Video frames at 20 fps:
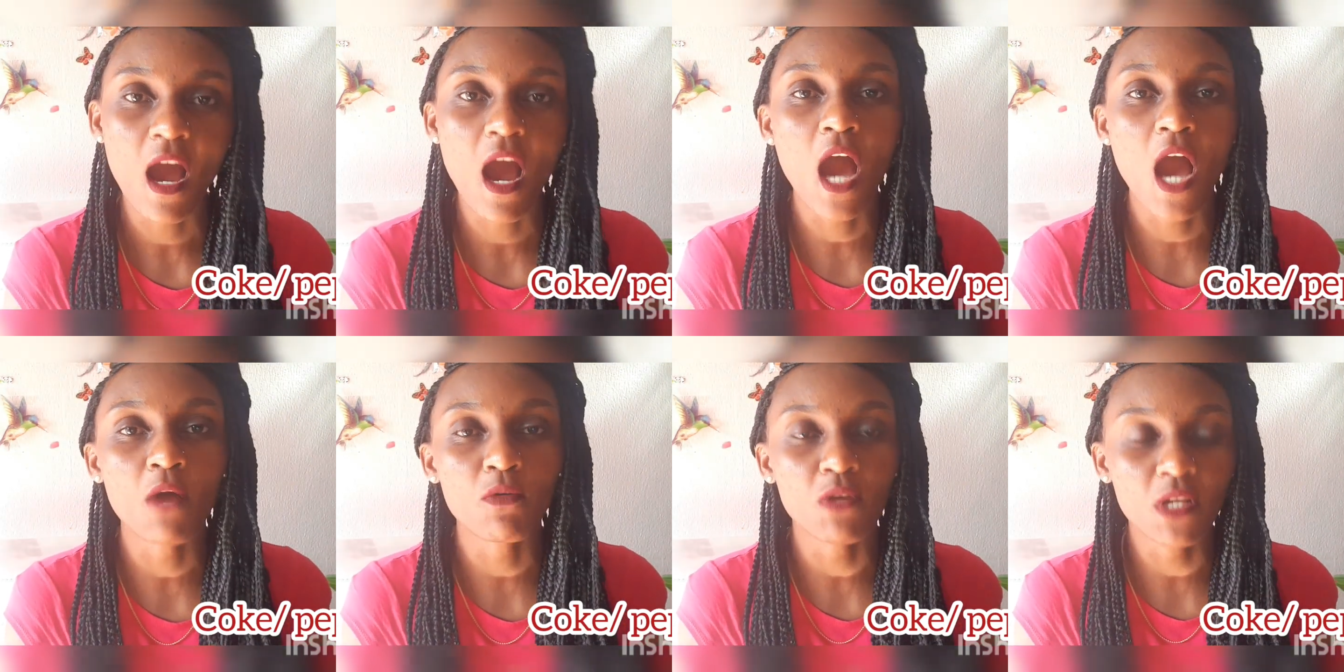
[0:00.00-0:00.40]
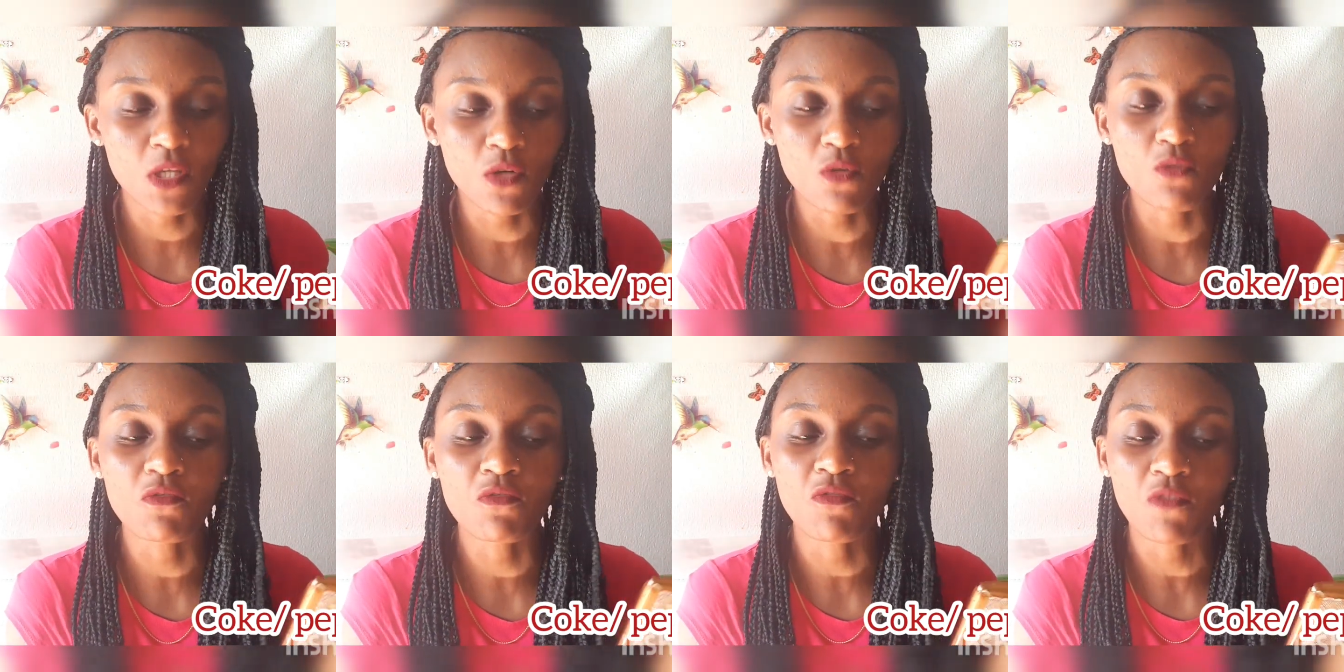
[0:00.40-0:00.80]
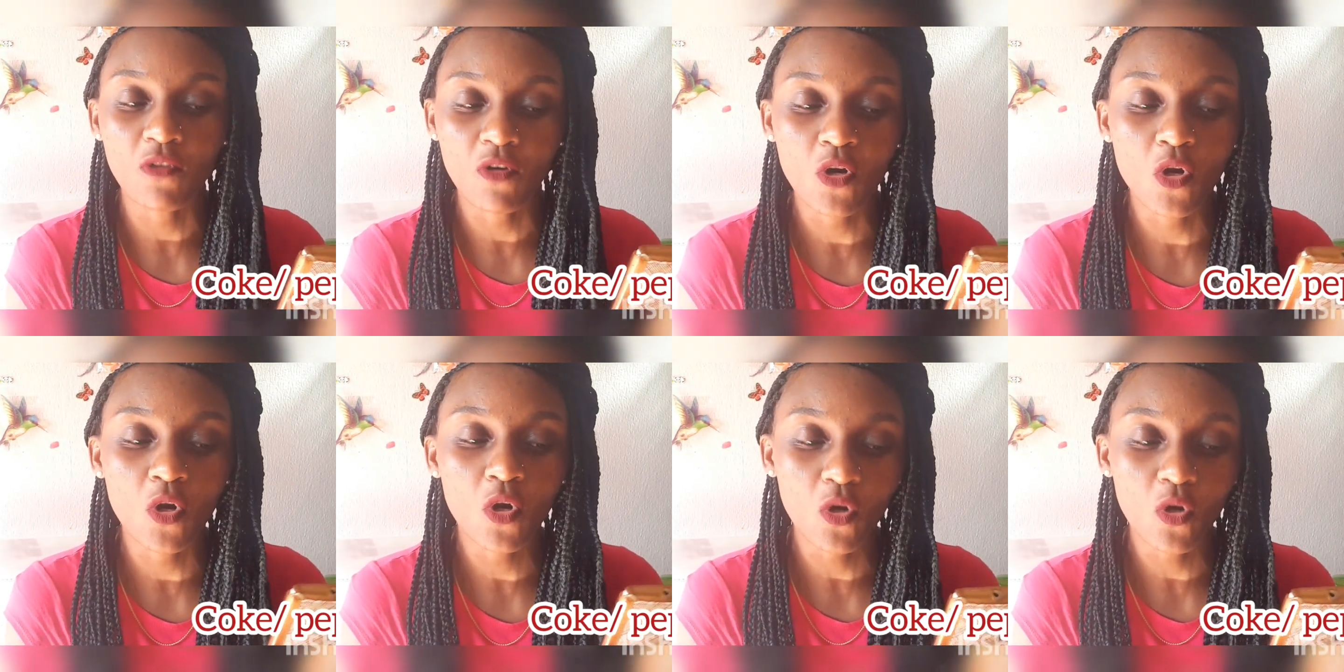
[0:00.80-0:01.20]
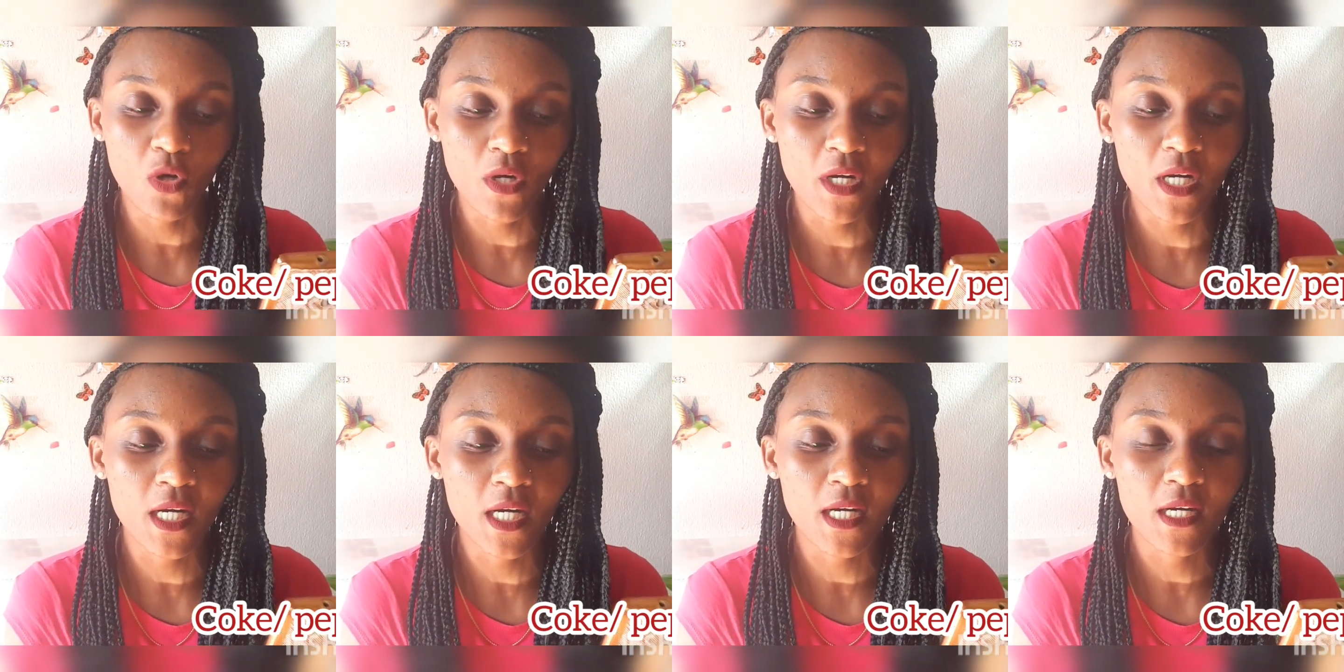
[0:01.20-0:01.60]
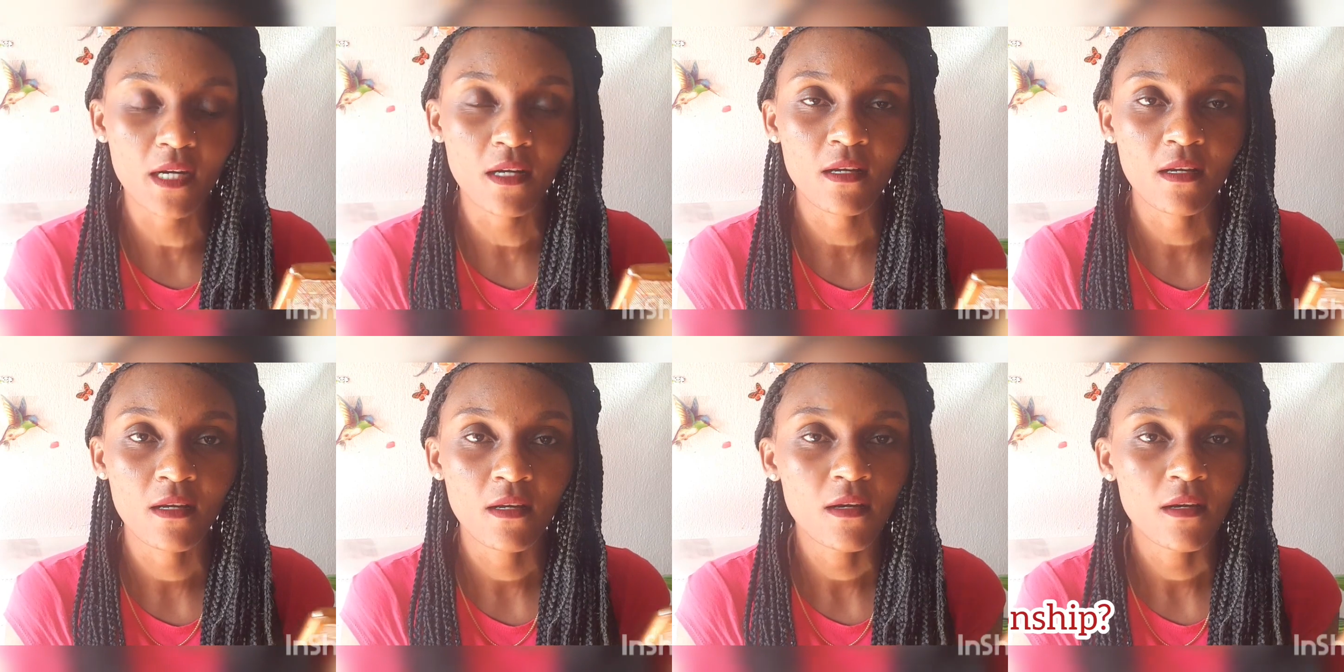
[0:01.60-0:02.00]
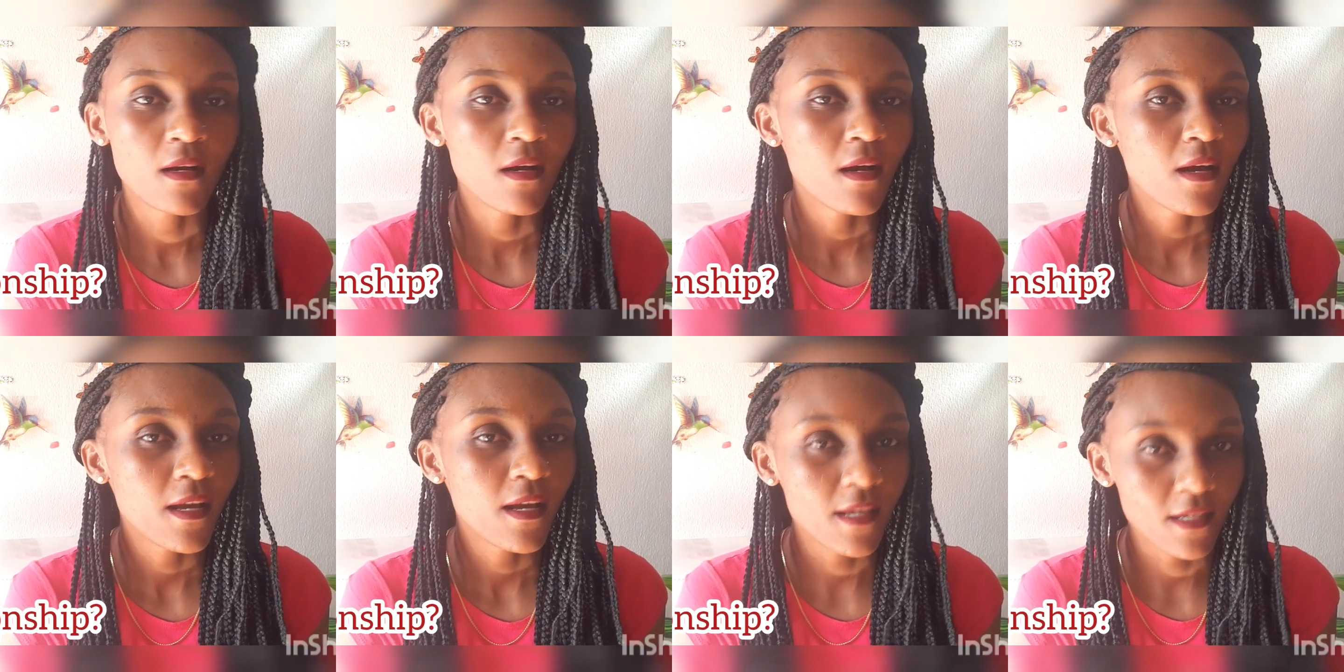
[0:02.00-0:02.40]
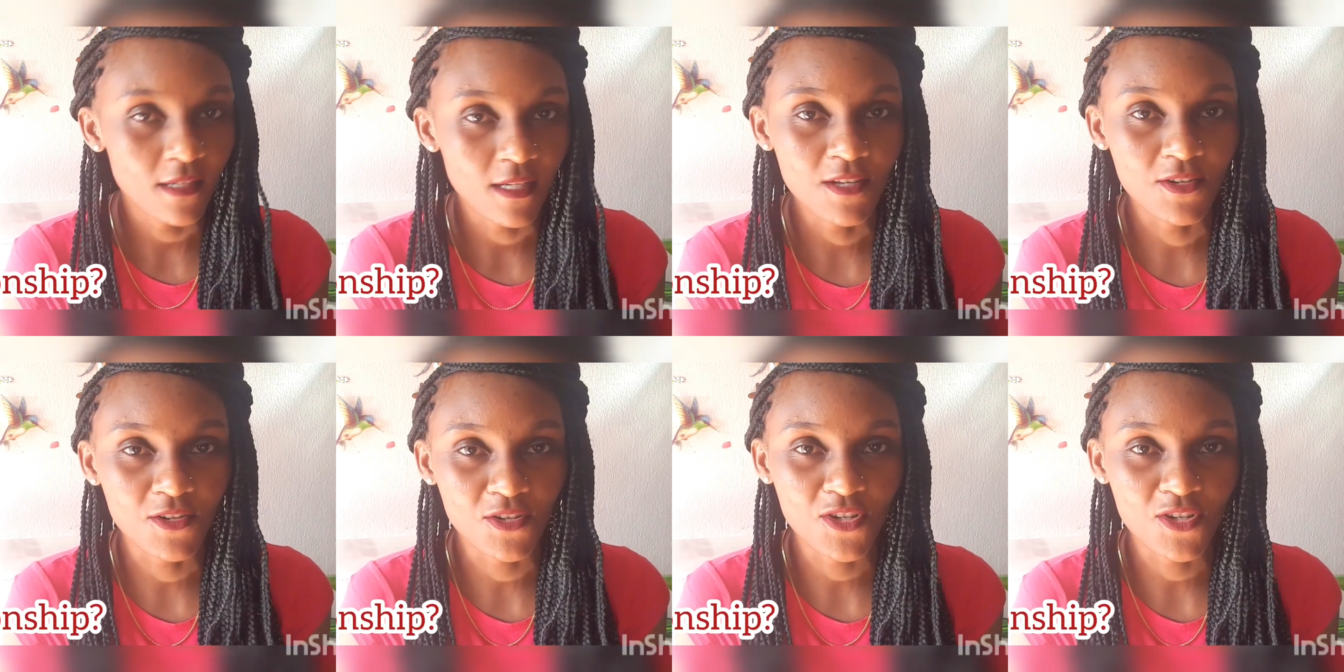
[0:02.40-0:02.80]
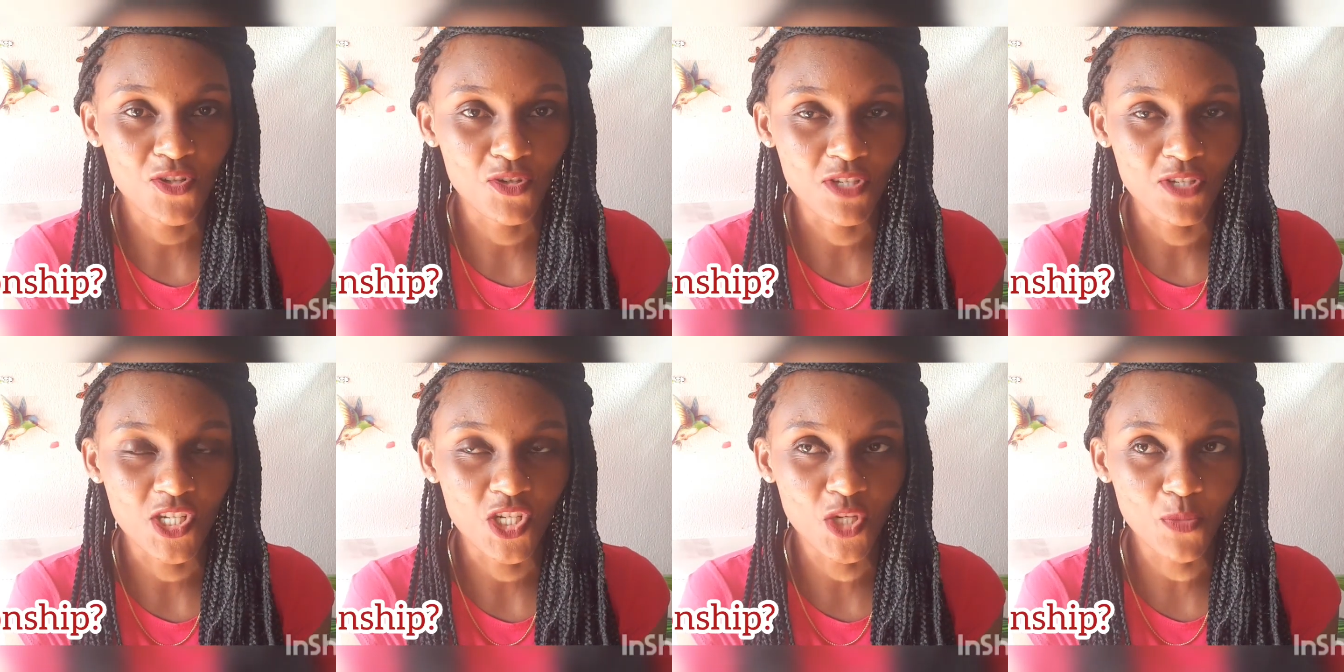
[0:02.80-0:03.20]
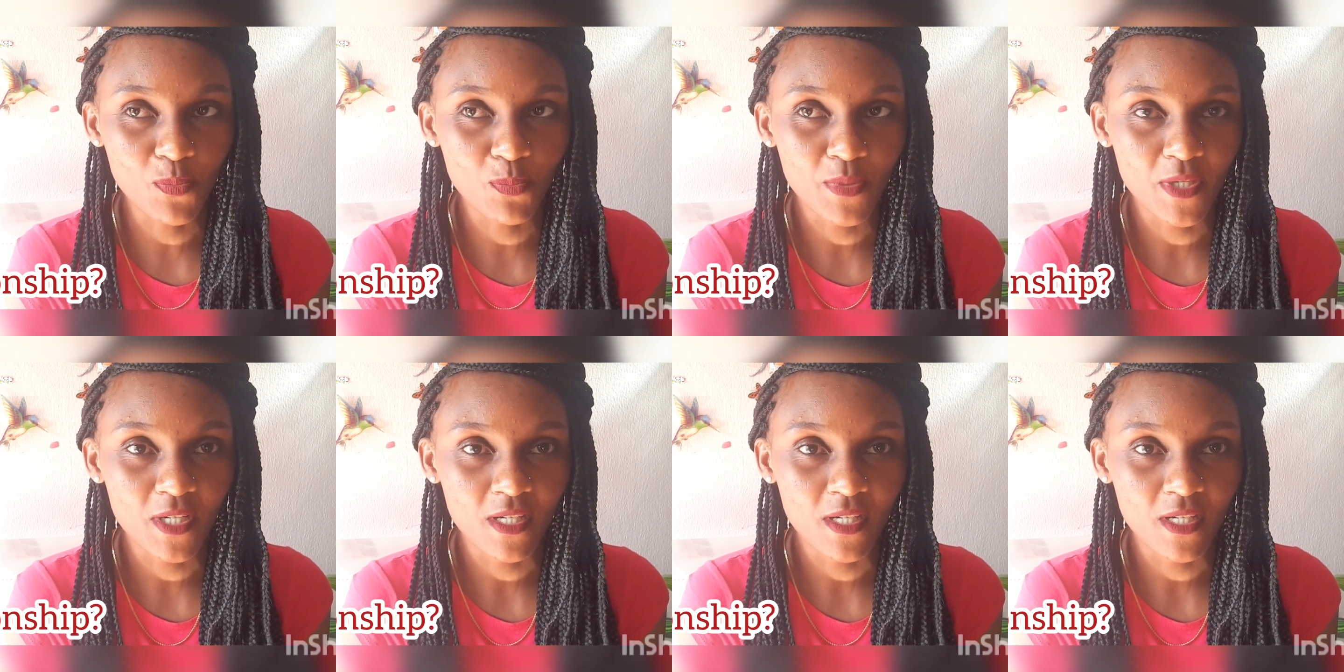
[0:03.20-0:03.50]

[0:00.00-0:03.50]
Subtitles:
I will go for Coke. In a relationship?